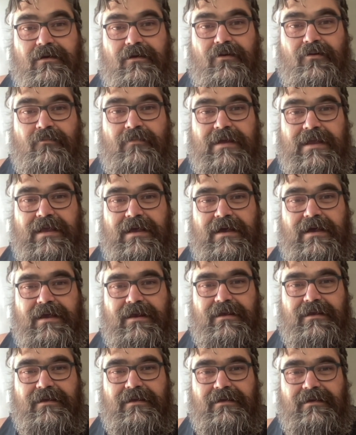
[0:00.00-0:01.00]
Oh my
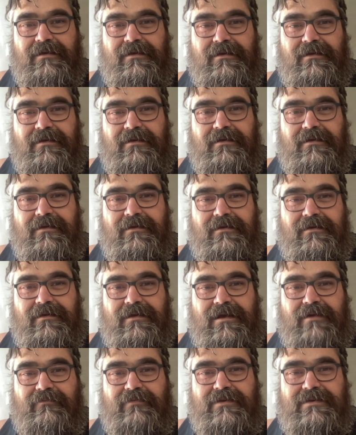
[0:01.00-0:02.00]
god!
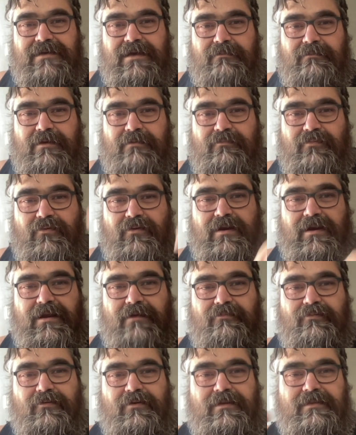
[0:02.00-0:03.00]
Every time I
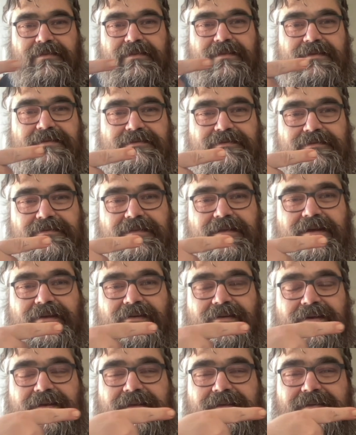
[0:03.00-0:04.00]
point this.
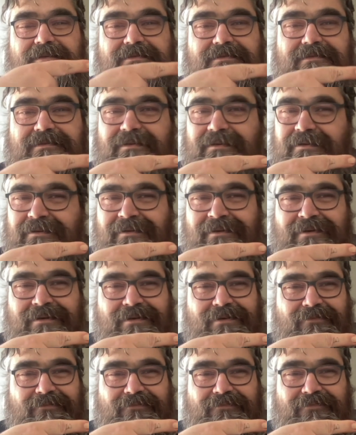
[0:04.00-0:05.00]
There it is.
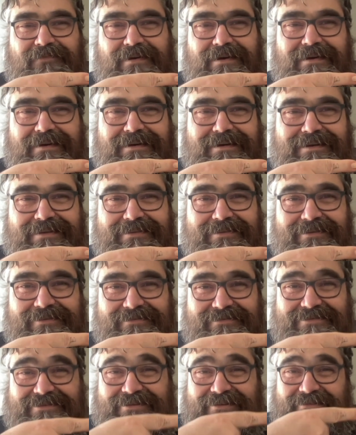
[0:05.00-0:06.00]
Fuck! I thought
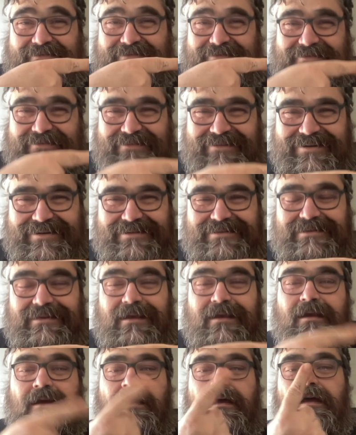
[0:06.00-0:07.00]
I was going
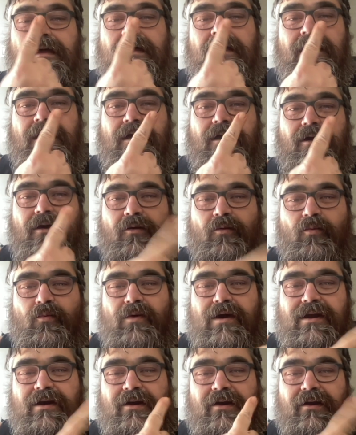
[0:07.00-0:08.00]
crazy.
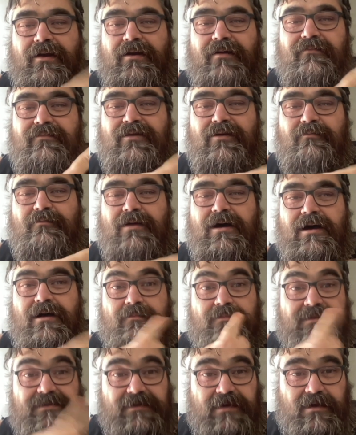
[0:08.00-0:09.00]
Winner of your
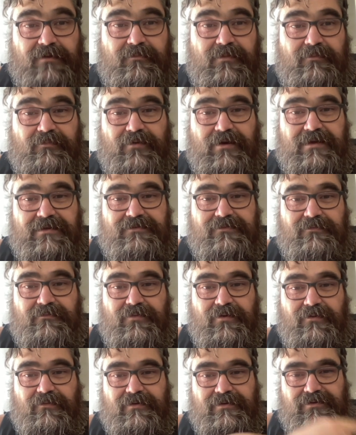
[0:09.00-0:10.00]
mom sodomy prize for
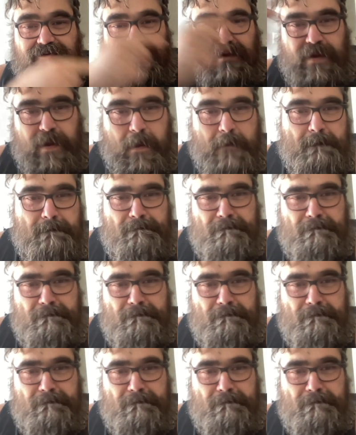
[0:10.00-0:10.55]
poetry.